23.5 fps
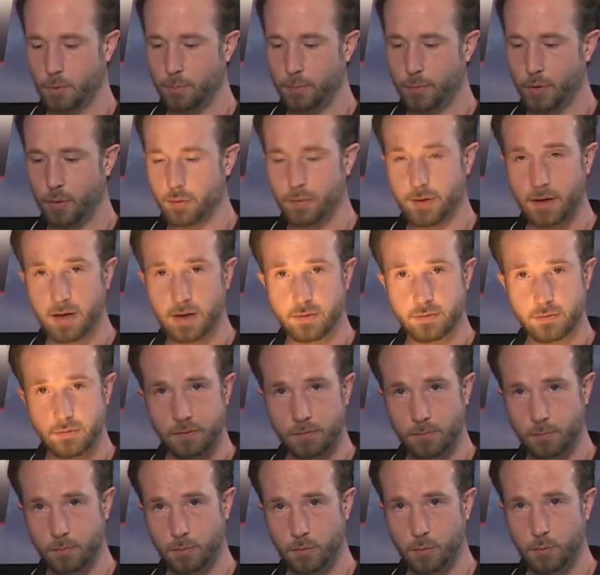both
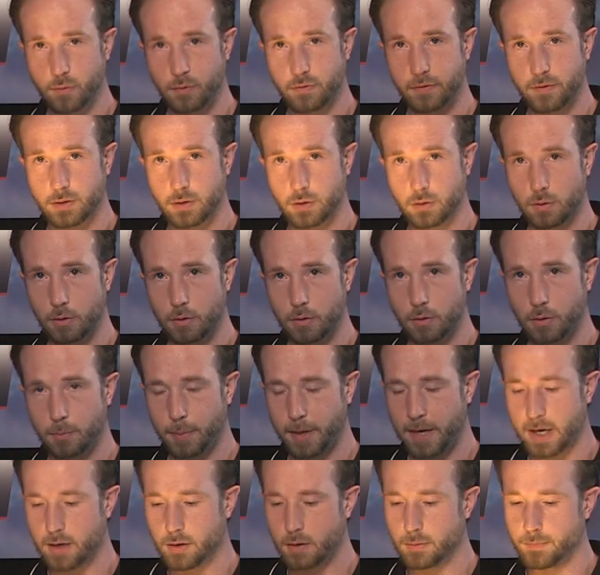heads, signal alert
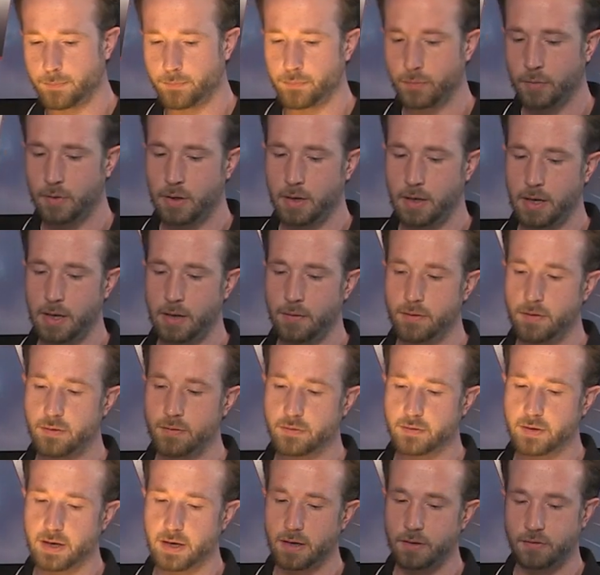pattern, in
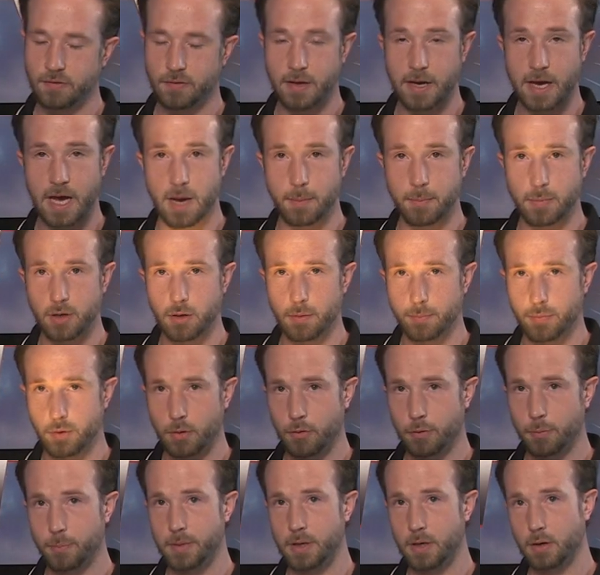this case, they happen to
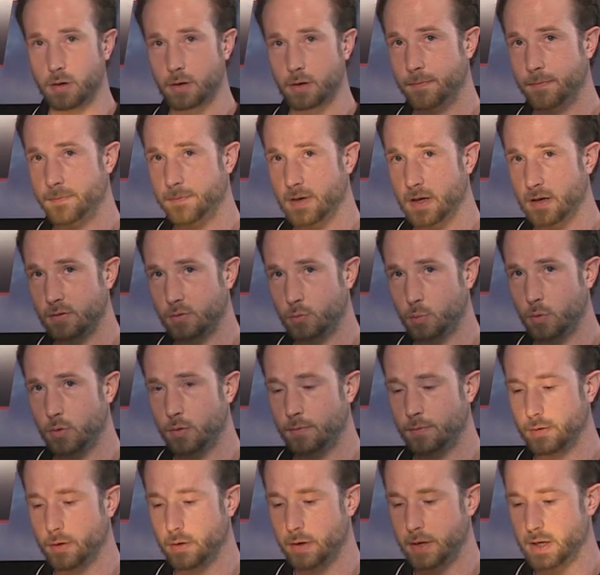both be phase one
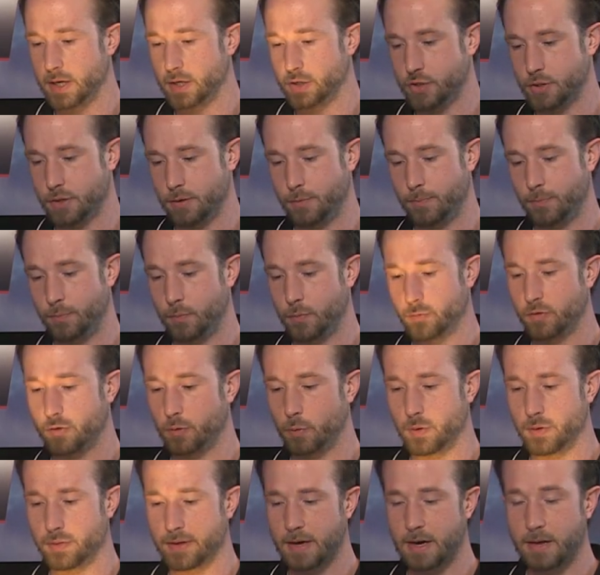variation. So
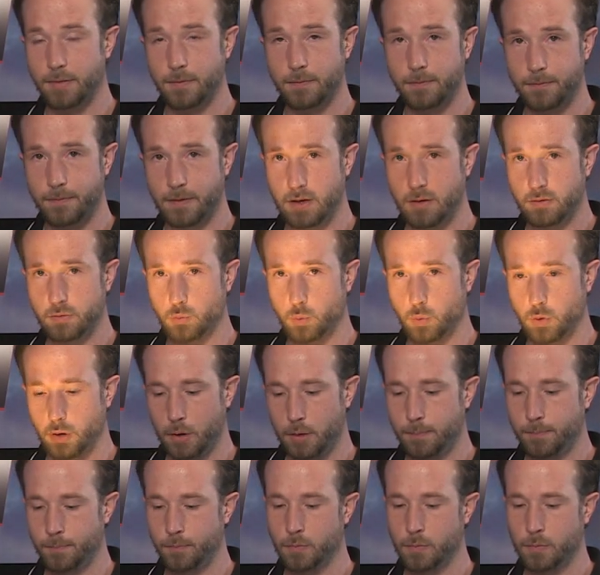with that, the phase
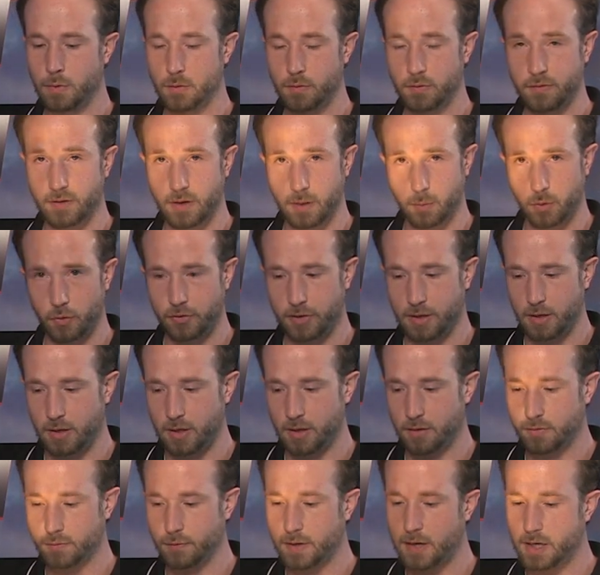one
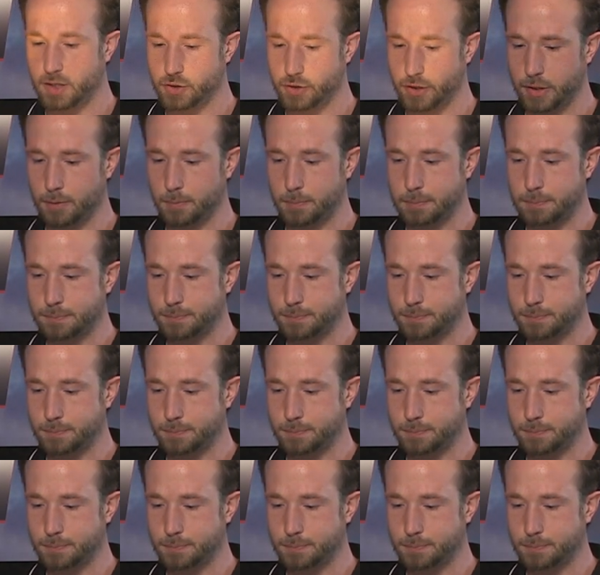simultaneous flashing.